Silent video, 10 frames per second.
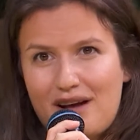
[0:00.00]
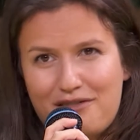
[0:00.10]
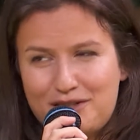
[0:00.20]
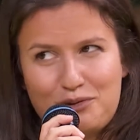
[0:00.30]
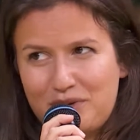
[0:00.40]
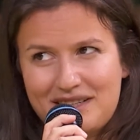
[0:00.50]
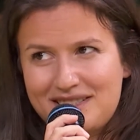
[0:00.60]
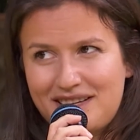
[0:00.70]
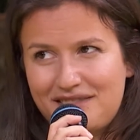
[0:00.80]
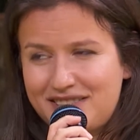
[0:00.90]
Obviously, you
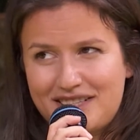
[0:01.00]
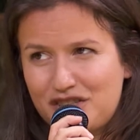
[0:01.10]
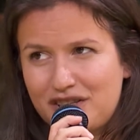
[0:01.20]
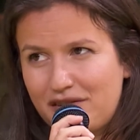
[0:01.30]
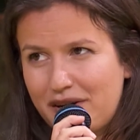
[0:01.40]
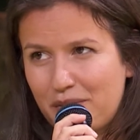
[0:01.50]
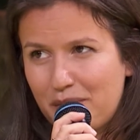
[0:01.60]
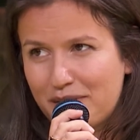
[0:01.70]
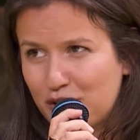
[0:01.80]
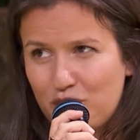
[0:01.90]
can't save stationary
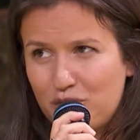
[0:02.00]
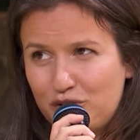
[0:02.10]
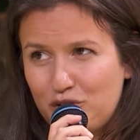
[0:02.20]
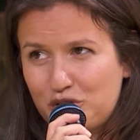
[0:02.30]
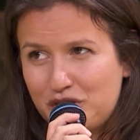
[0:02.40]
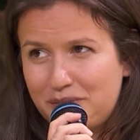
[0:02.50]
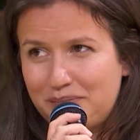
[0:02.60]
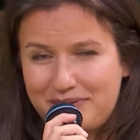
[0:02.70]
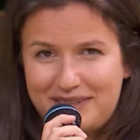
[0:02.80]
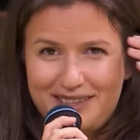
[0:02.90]
equipment. No ship
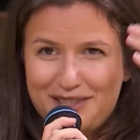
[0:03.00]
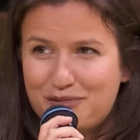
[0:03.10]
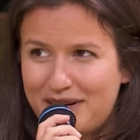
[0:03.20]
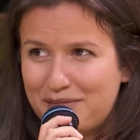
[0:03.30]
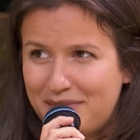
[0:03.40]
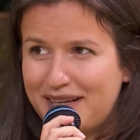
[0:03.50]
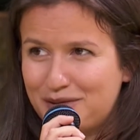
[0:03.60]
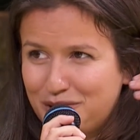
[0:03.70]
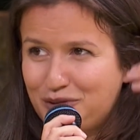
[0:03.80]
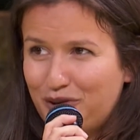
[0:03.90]
in its right
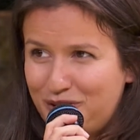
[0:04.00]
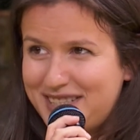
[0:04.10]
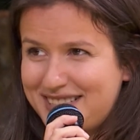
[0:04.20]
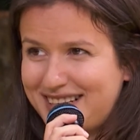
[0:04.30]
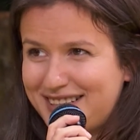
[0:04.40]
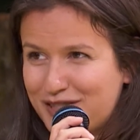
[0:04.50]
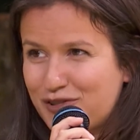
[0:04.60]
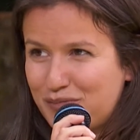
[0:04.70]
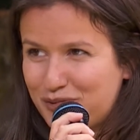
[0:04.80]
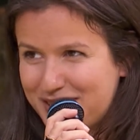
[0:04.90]
mind would go inside the
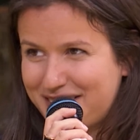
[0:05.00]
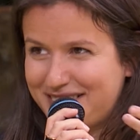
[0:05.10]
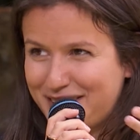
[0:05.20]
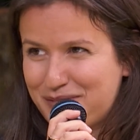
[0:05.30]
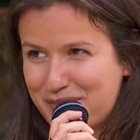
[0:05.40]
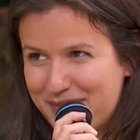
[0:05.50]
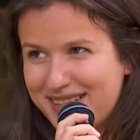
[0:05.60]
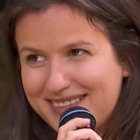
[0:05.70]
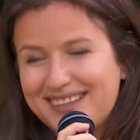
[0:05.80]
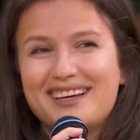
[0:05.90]
storm to save the
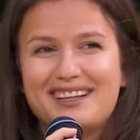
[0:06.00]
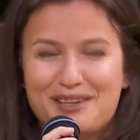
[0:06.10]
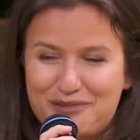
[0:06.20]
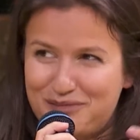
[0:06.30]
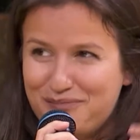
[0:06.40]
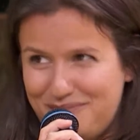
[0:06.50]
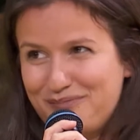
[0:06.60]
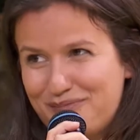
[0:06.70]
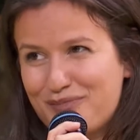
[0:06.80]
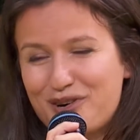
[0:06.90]
equipment. They would
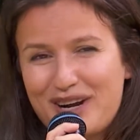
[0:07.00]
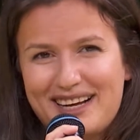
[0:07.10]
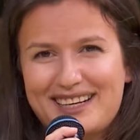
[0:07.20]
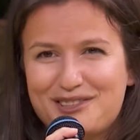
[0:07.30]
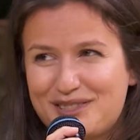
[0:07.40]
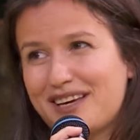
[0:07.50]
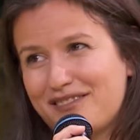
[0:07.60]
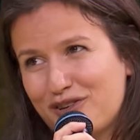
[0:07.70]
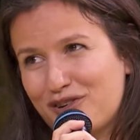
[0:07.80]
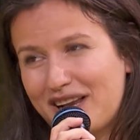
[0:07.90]
more likely to save
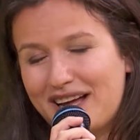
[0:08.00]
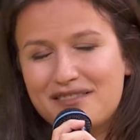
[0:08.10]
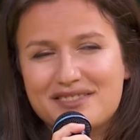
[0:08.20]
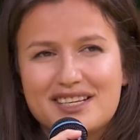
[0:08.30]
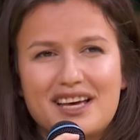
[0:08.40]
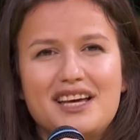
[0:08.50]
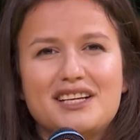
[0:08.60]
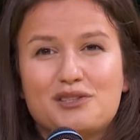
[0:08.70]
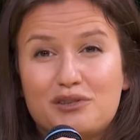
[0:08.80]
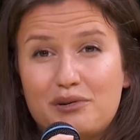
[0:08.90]
their own lives.
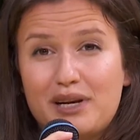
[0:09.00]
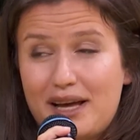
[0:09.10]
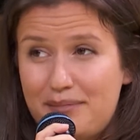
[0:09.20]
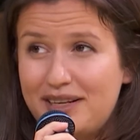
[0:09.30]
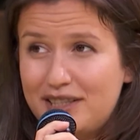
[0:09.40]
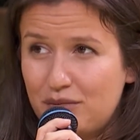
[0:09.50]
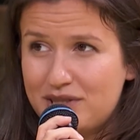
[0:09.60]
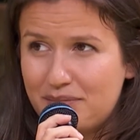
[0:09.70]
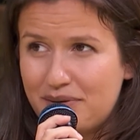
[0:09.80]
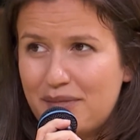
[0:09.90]
So the reliability
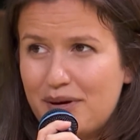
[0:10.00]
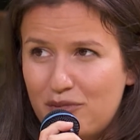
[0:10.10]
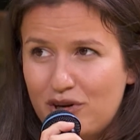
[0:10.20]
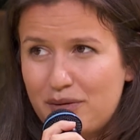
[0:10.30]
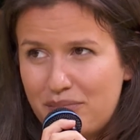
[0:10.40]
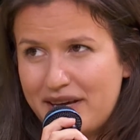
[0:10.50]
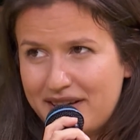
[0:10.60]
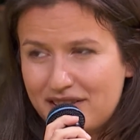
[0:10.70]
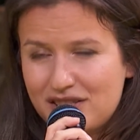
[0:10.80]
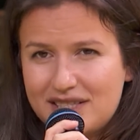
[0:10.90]
was a problem, all the
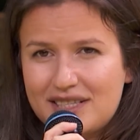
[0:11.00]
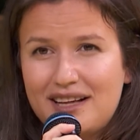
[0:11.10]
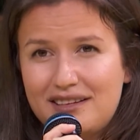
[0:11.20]
breakages.